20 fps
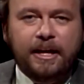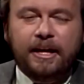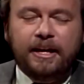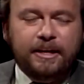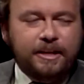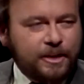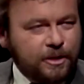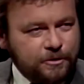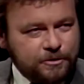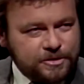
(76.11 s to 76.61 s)

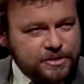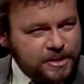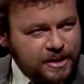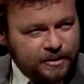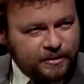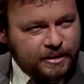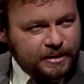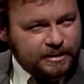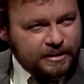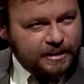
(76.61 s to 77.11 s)
You don't sound
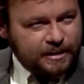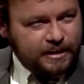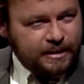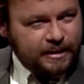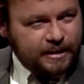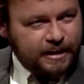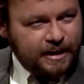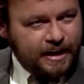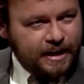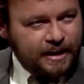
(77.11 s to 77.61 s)
like the kind
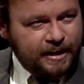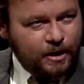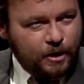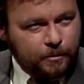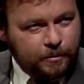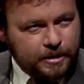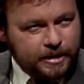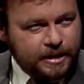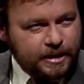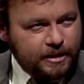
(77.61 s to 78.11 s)
of guy who
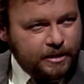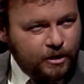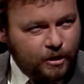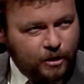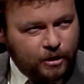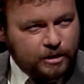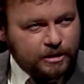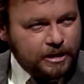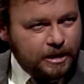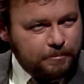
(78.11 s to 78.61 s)
would get
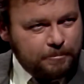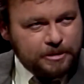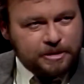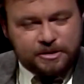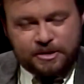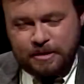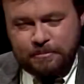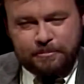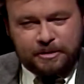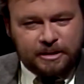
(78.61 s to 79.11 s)
hooked up in
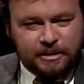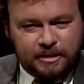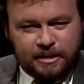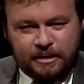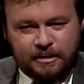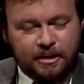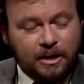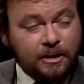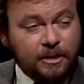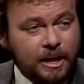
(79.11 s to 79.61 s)
something that
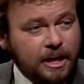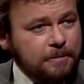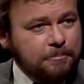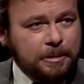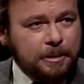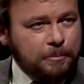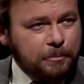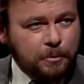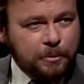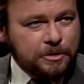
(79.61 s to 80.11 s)
a lot of
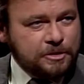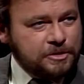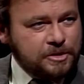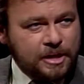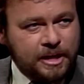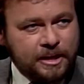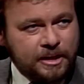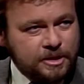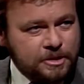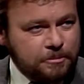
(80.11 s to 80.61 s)
people would
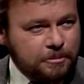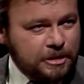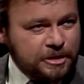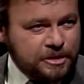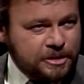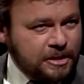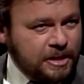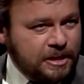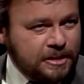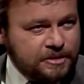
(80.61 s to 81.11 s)
say is a bunch
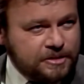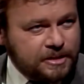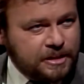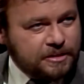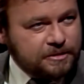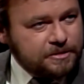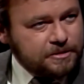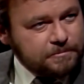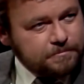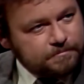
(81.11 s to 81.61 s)
of
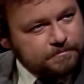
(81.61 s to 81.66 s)
nonsense.